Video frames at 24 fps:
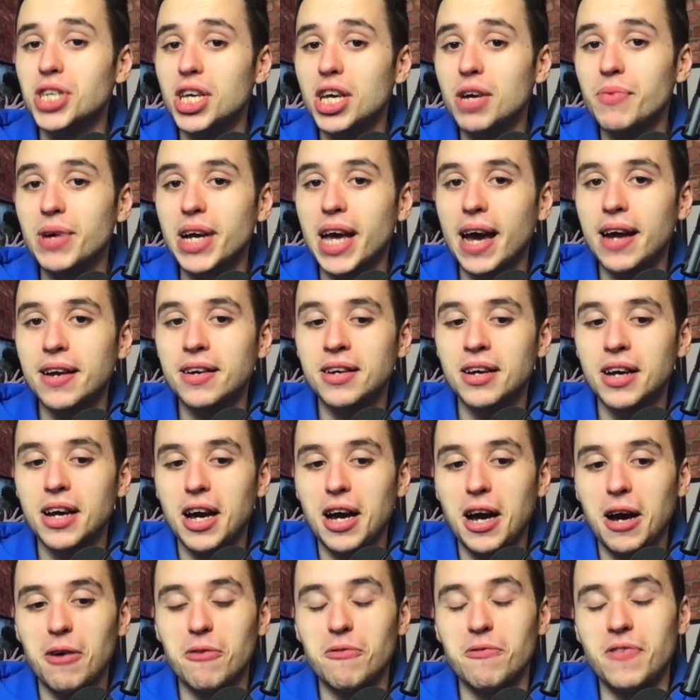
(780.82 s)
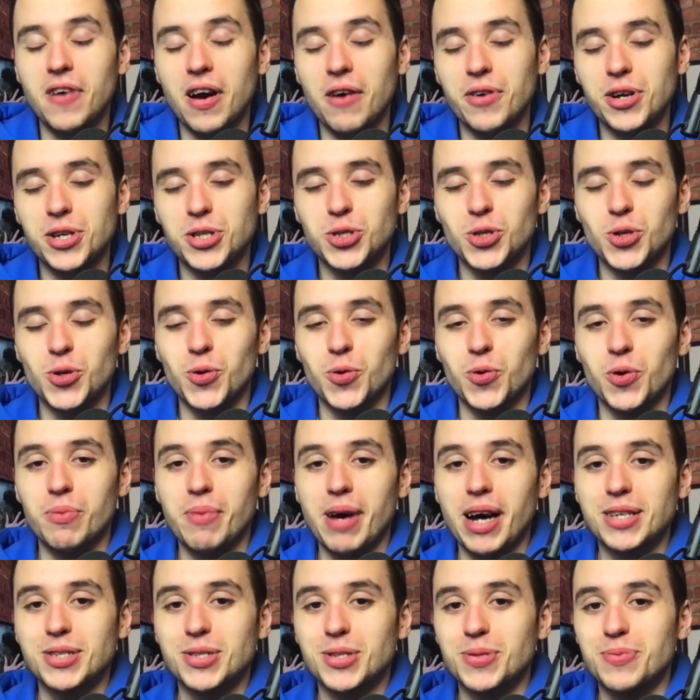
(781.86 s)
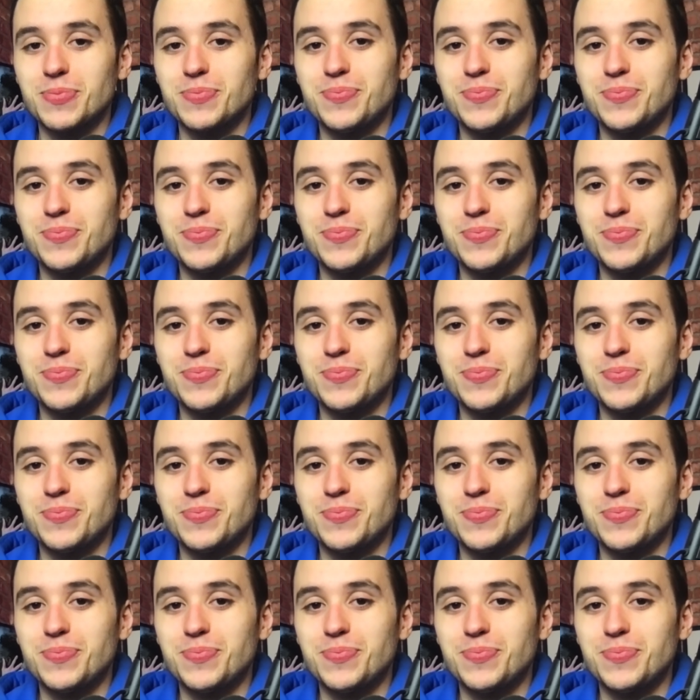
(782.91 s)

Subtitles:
you again very soon. All the best.